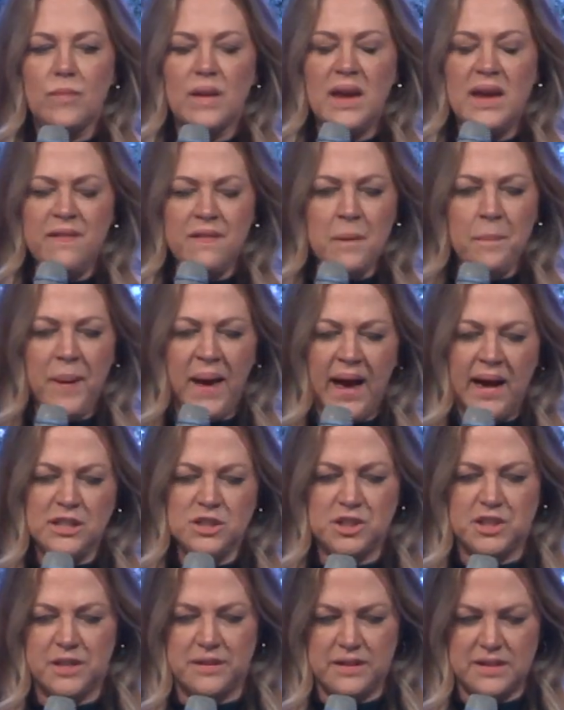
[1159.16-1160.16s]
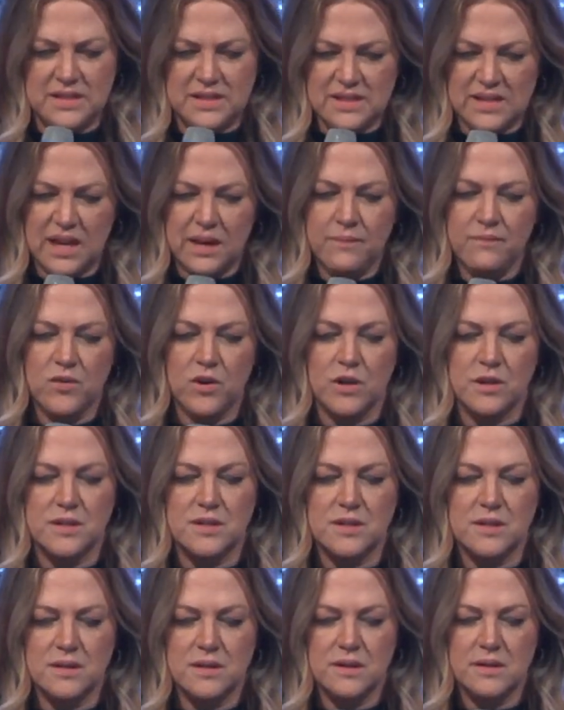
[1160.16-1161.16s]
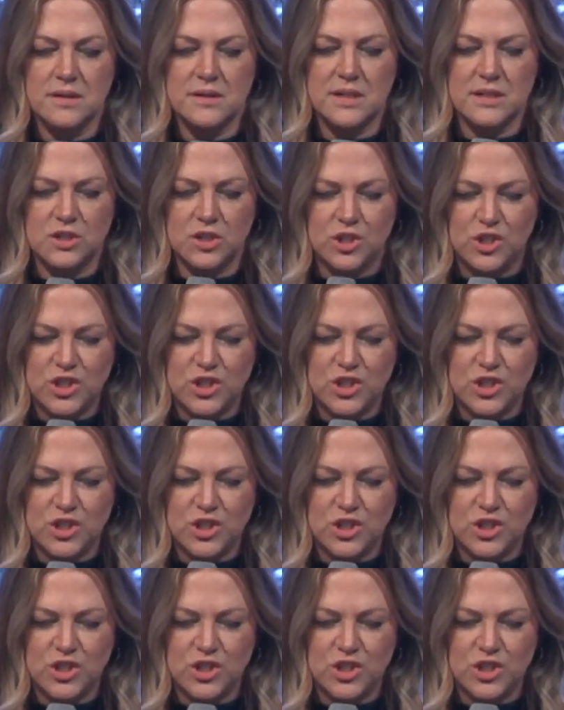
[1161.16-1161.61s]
In the Passion, this same verse says,